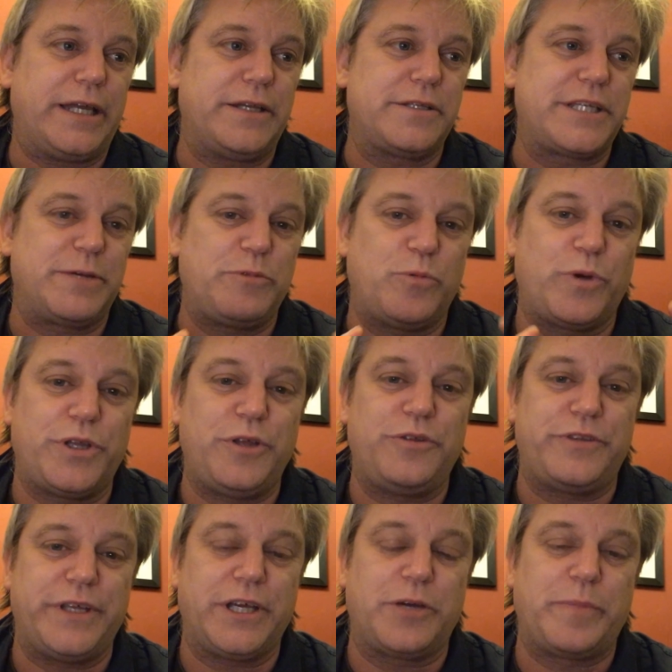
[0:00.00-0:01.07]
and tell me what
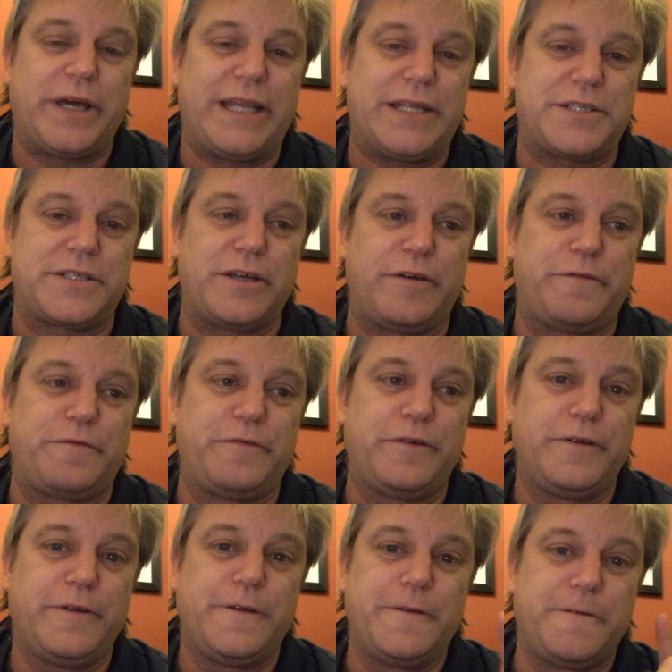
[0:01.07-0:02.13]
you think about that stuff.